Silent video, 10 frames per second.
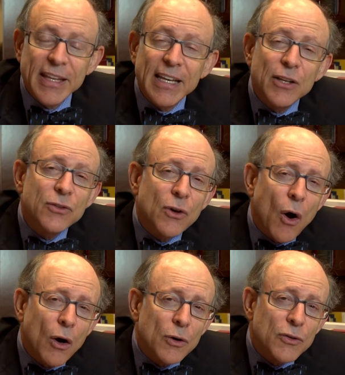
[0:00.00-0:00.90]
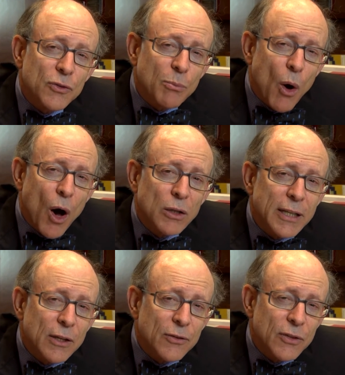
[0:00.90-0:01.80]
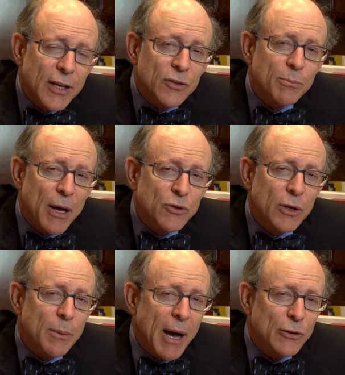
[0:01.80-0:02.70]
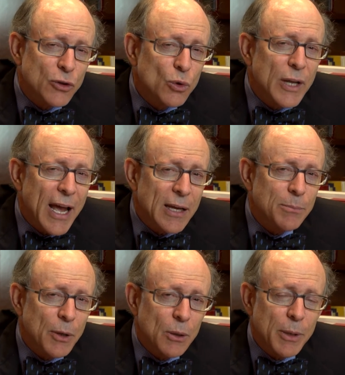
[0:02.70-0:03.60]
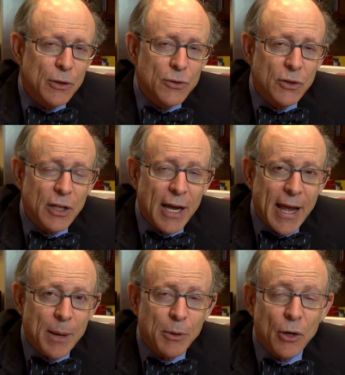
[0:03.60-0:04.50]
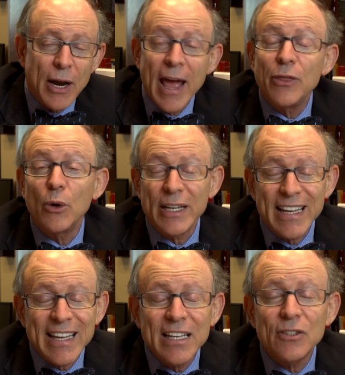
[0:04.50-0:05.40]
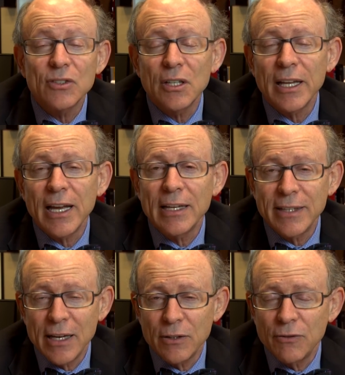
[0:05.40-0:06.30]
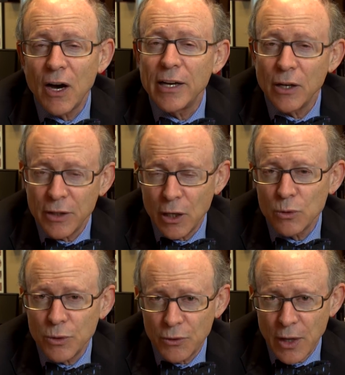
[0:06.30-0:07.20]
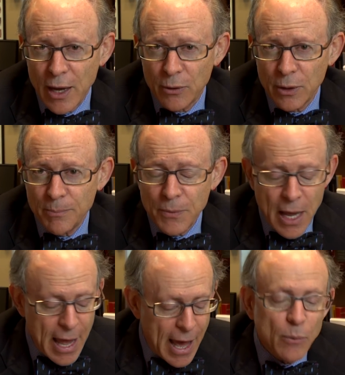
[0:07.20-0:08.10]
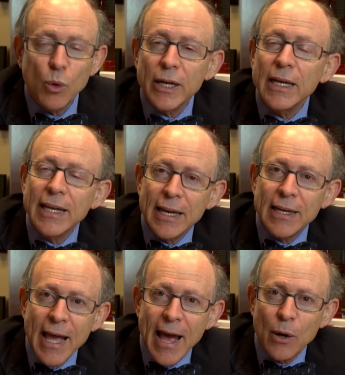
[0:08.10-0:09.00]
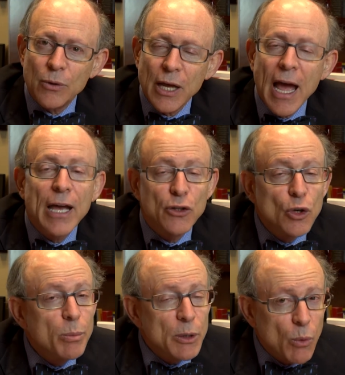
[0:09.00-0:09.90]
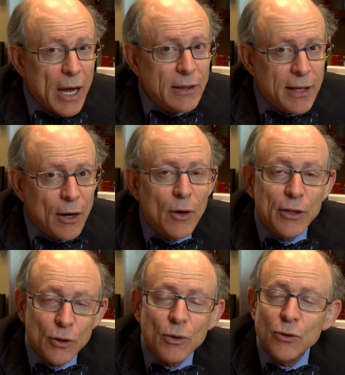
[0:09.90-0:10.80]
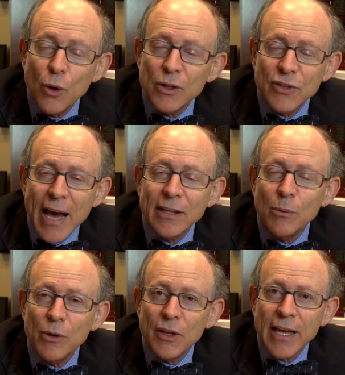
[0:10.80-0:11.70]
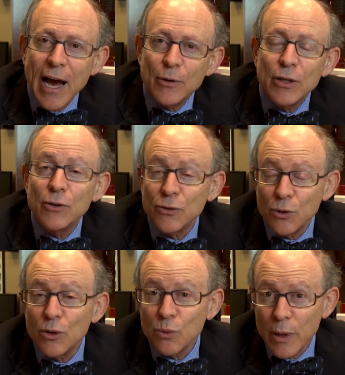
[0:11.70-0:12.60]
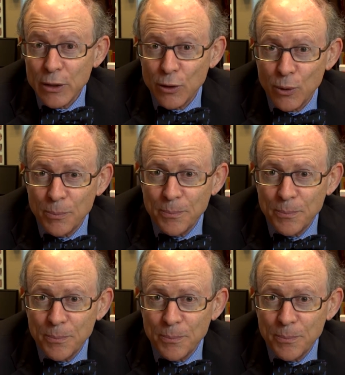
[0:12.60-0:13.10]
These are small little cysts measuring about 2 to 8 millimeters in diameter, and they're easily identified on the ultrasound. And we're going to get a count. You'll be right there, and you'll know exactly what the count is as soon as we do.